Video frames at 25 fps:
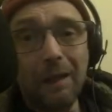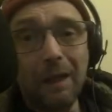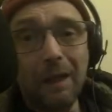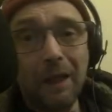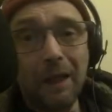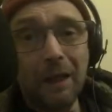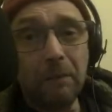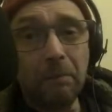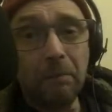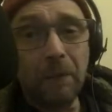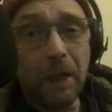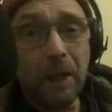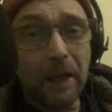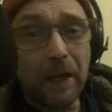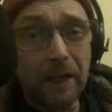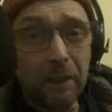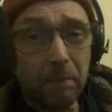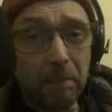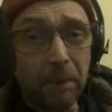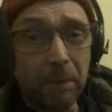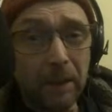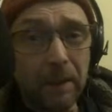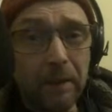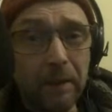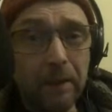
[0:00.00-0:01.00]
In my
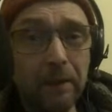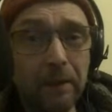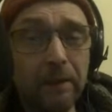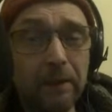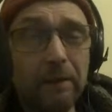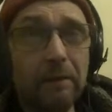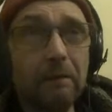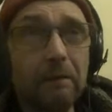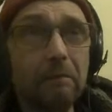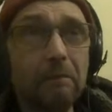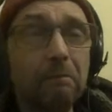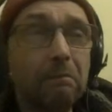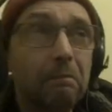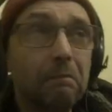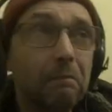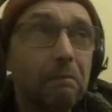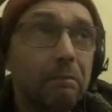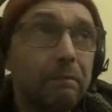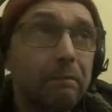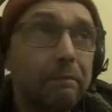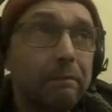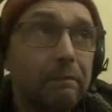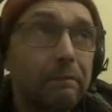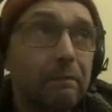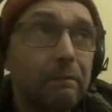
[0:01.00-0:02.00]
opinion,
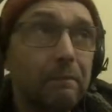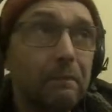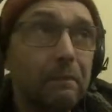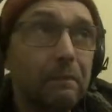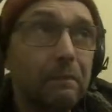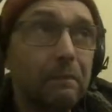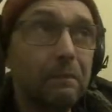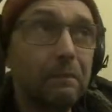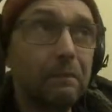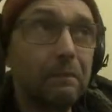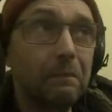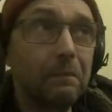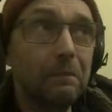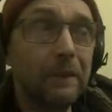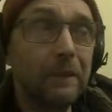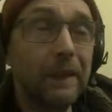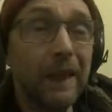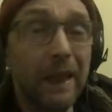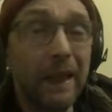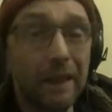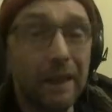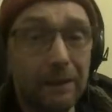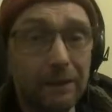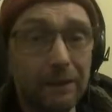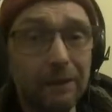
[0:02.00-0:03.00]

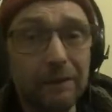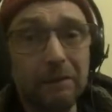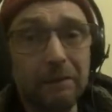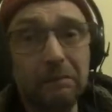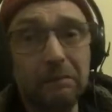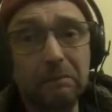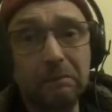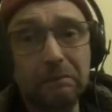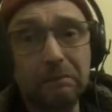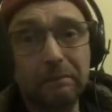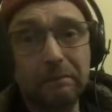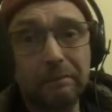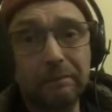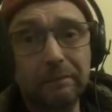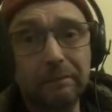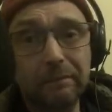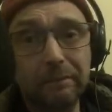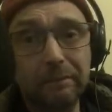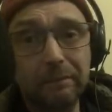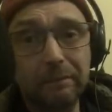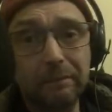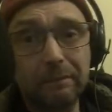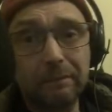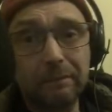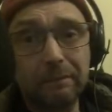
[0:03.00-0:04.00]
yes.
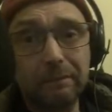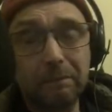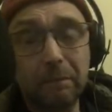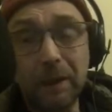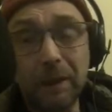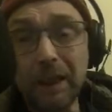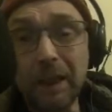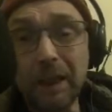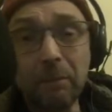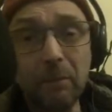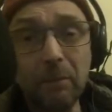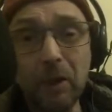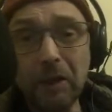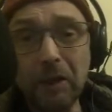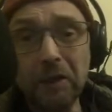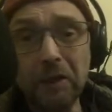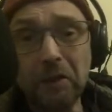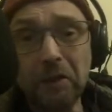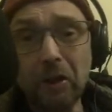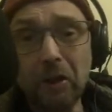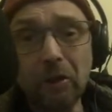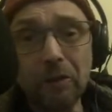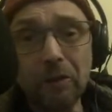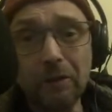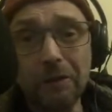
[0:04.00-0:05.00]
But I'm not a
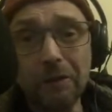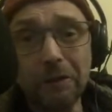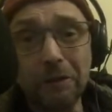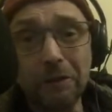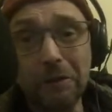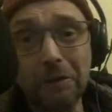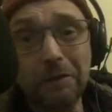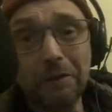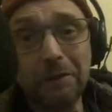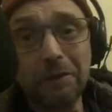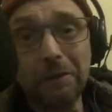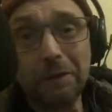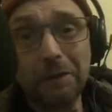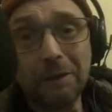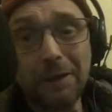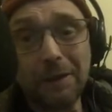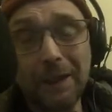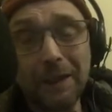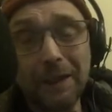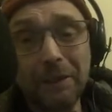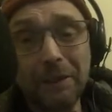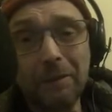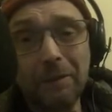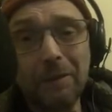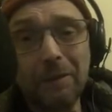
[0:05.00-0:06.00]
doctor, so
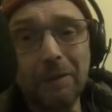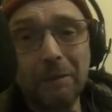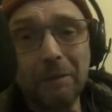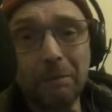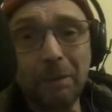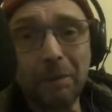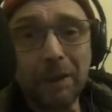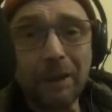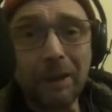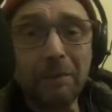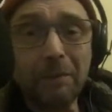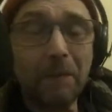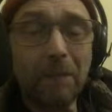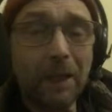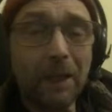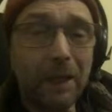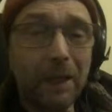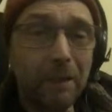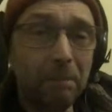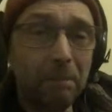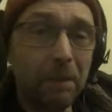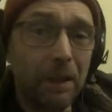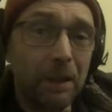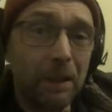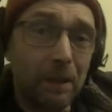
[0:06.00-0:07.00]
I don't know. But in my
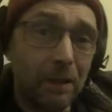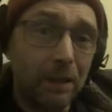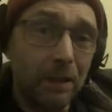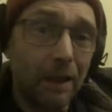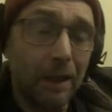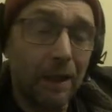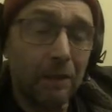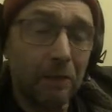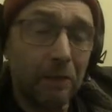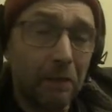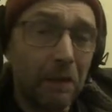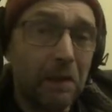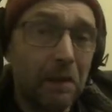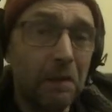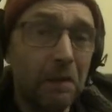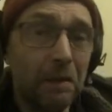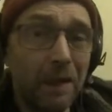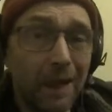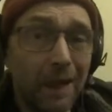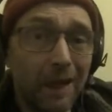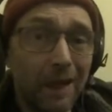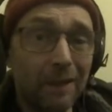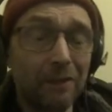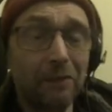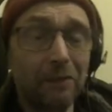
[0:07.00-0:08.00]
opinion, I
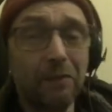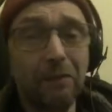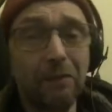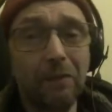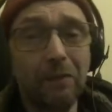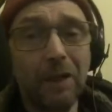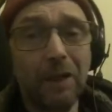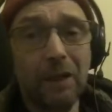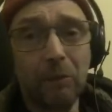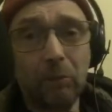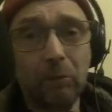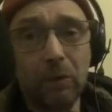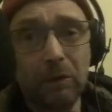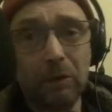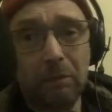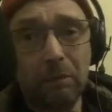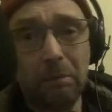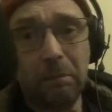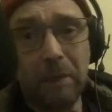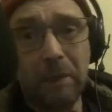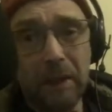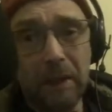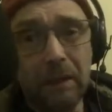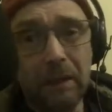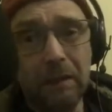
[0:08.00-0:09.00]
think yes, that would
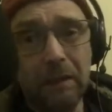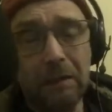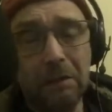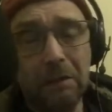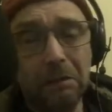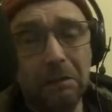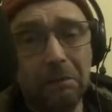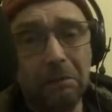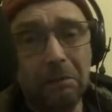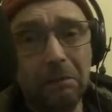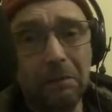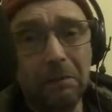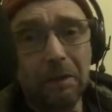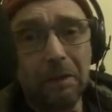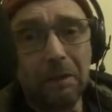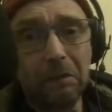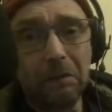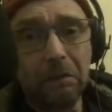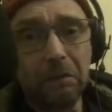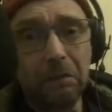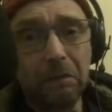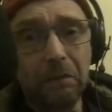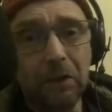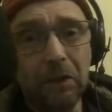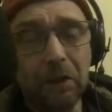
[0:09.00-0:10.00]
be
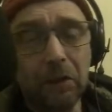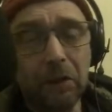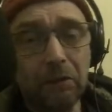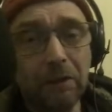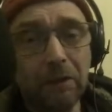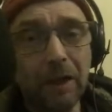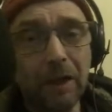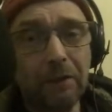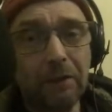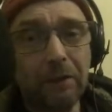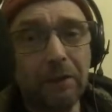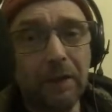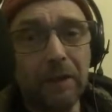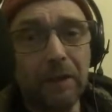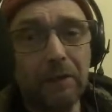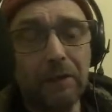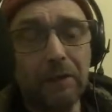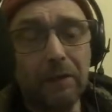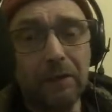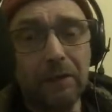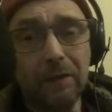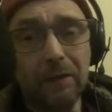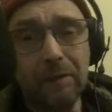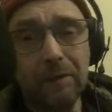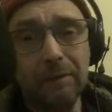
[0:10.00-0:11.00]
the correct thing
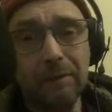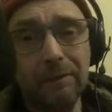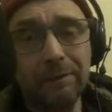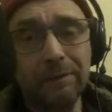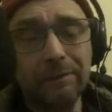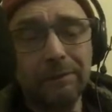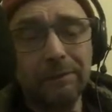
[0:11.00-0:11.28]
to do.